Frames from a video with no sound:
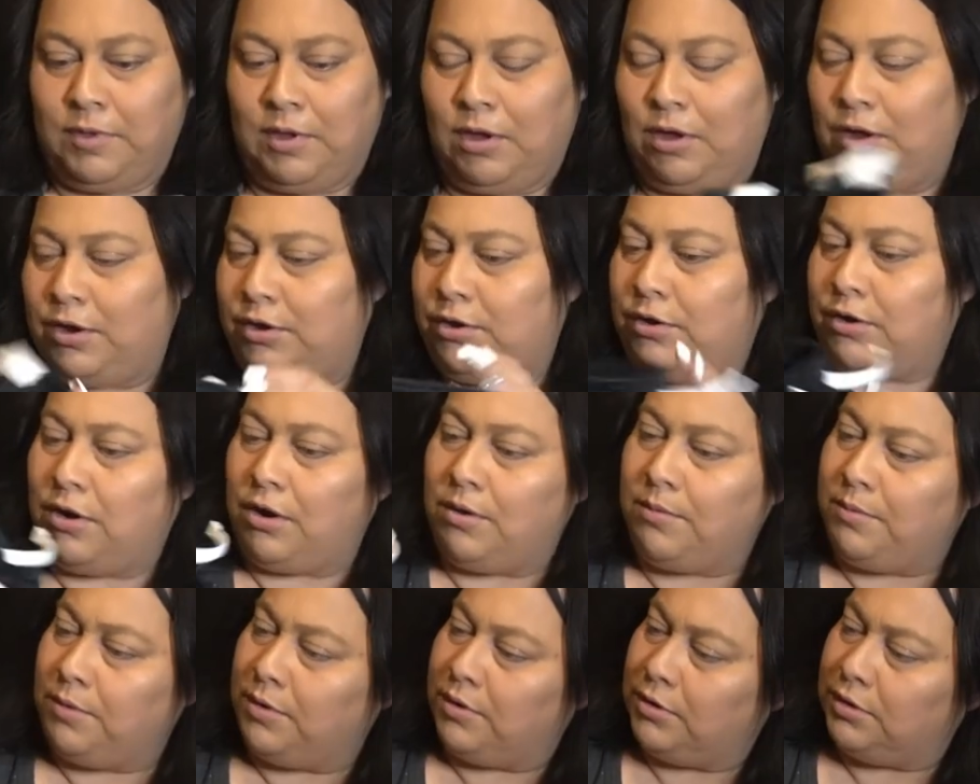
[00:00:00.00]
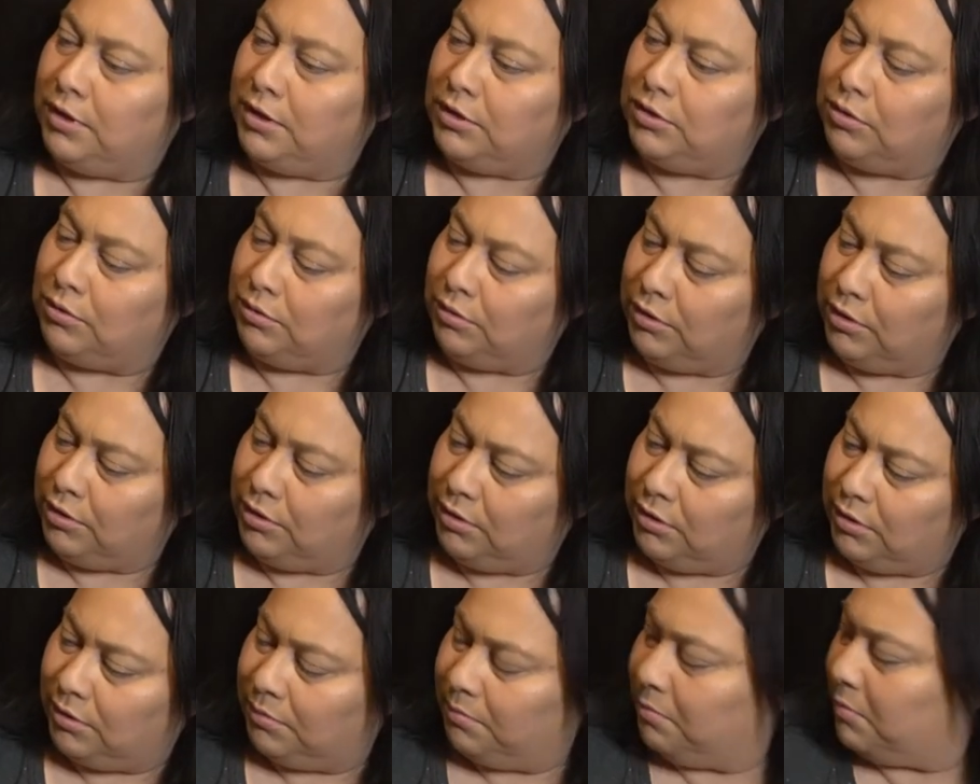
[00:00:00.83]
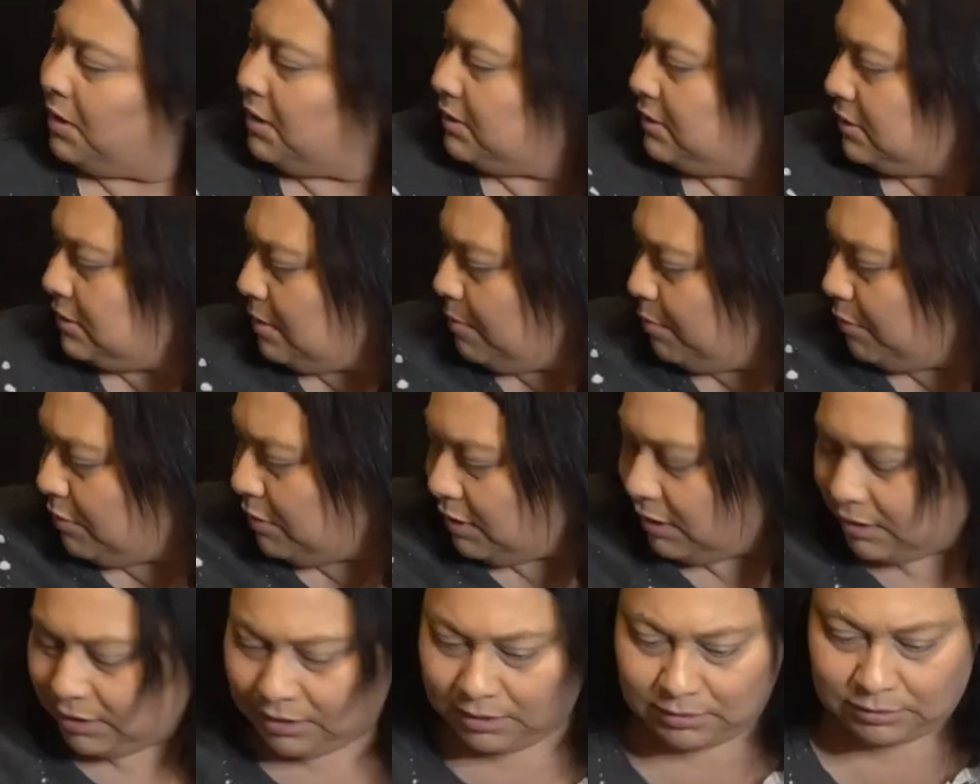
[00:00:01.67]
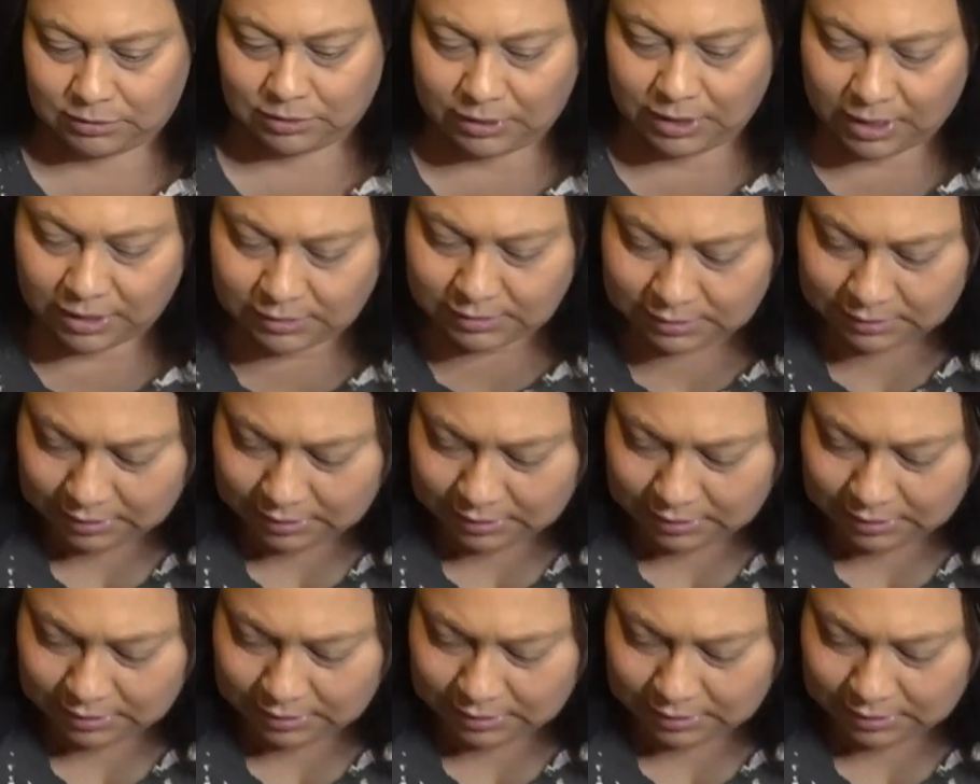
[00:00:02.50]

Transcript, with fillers: Under Armour, they don't look messed up or anything, so that's